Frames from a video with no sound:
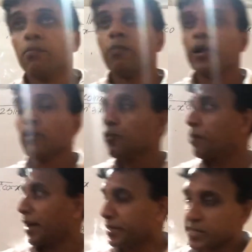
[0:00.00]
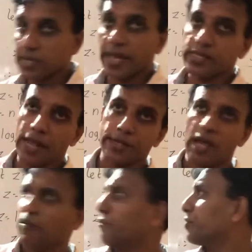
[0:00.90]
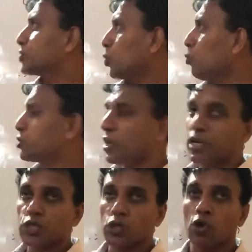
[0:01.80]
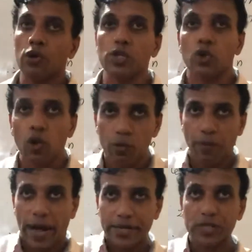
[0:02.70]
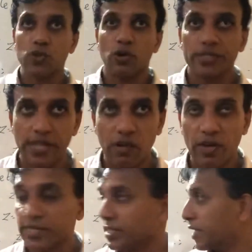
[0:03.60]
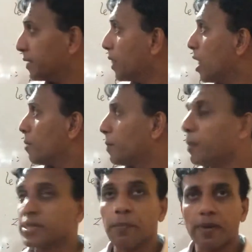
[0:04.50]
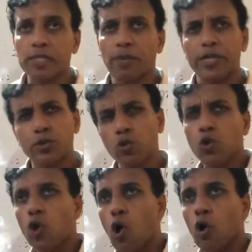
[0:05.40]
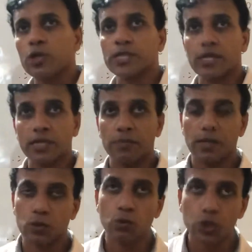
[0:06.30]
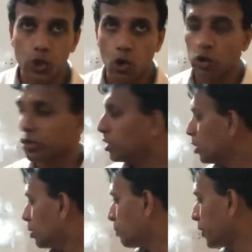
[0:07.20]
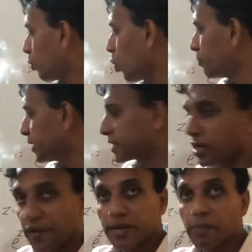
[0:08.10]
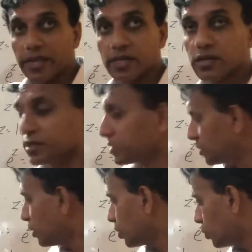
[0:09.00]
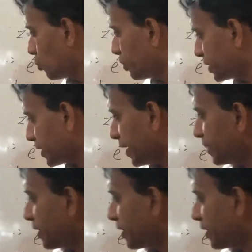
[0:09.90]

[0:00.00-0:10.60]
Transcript: But you will practice like that. Every solution I shown, you will practice yourself once again. Maybe sometimes my too long or something too short. I hope that's correct methods. You decide